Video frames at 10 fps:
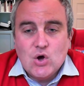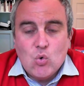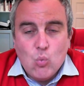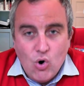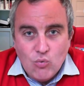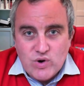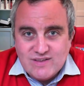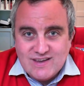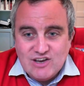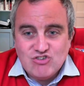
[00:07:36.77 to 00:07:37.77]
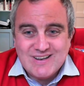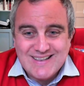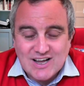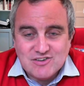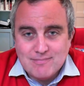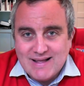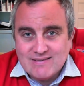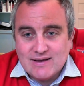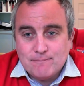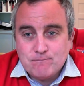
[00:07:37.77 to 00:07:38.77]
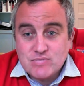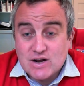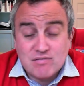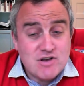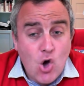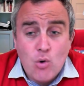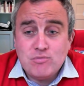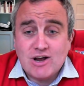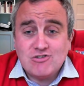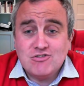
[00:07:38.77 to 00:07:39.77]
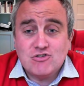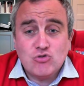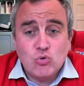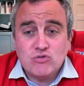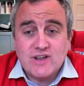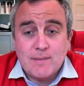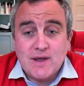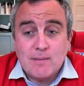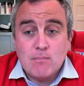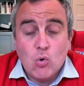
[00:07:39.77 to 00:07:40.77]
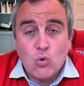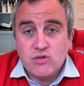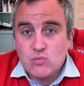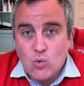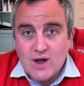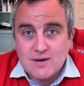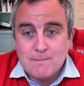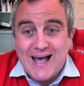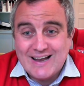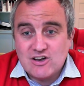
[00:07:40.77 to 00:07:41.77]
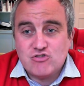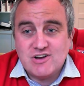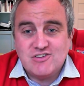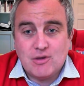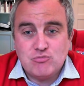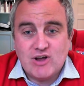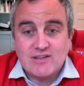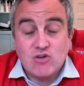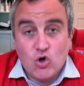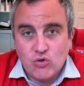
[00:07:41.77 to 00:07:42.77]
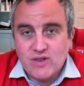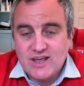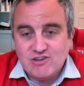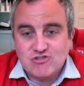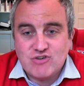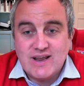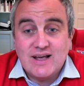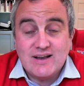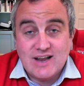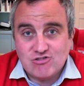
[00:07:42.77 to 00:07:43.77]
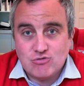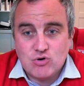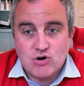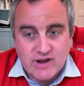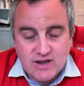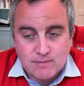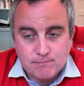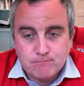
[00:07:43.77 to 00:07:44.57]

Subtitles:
What we teach does matter, and I have no objections at all to there being more than one mandatory subject on the history national curriculum.